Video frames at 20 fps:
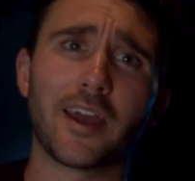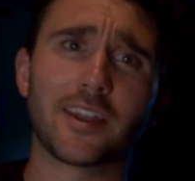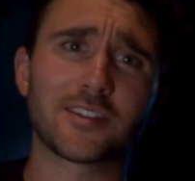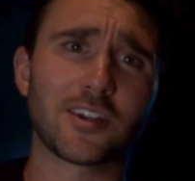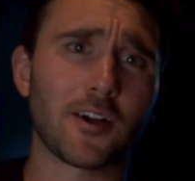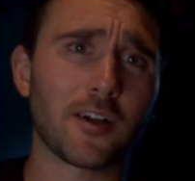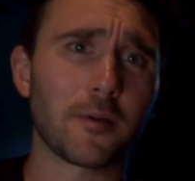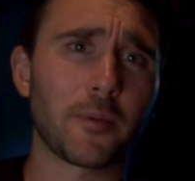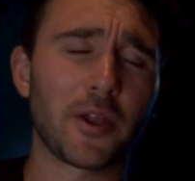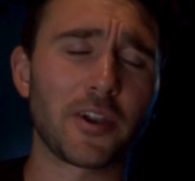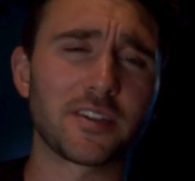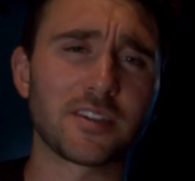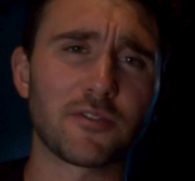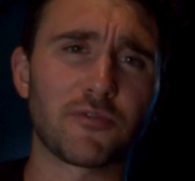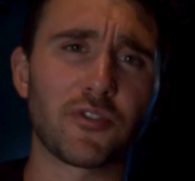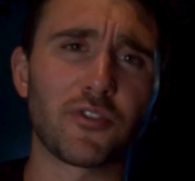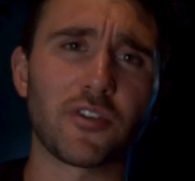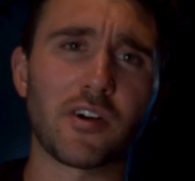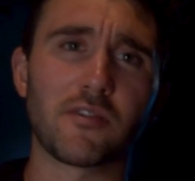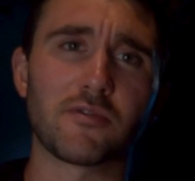And talk about a
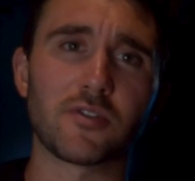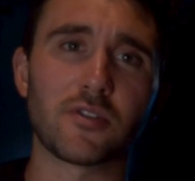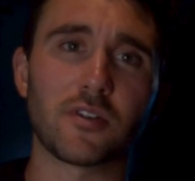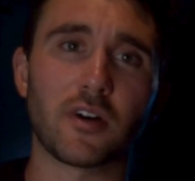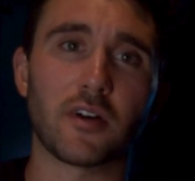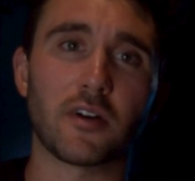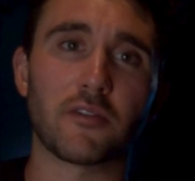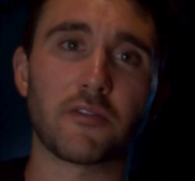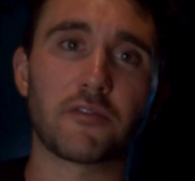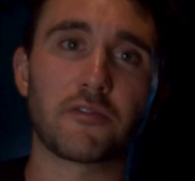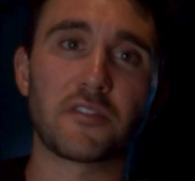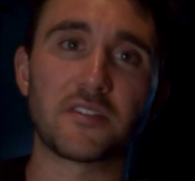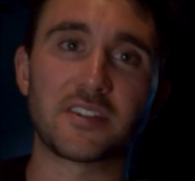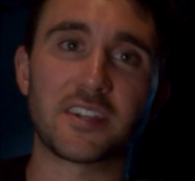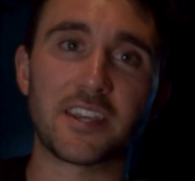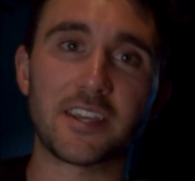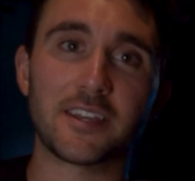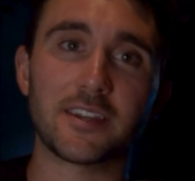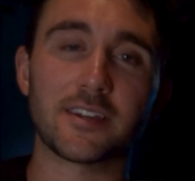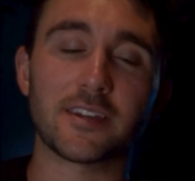different level of
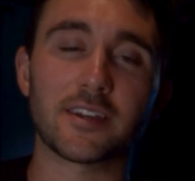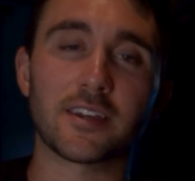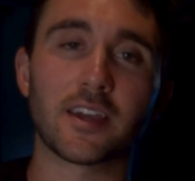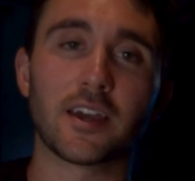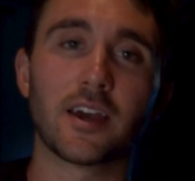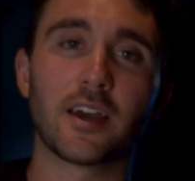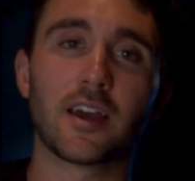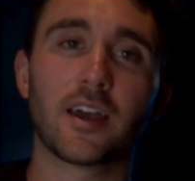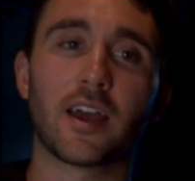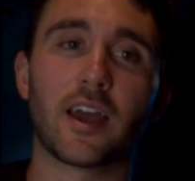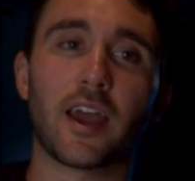fatigue.